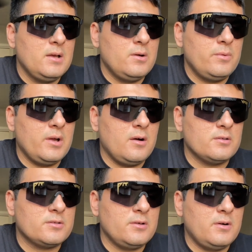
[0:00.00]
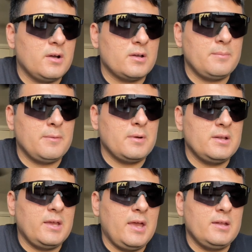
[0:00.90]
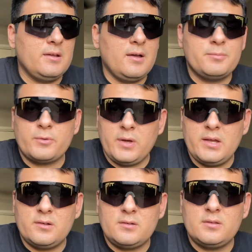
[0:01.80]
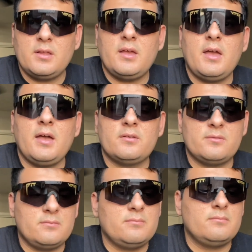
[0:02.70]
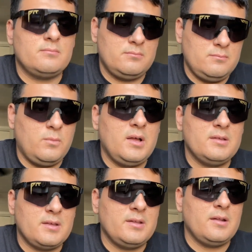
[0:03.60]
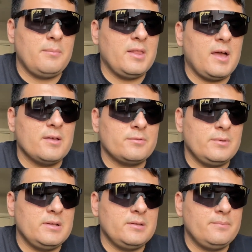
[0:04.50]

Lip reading: We also are going to be running a nubs cradle as well as I did on my last one.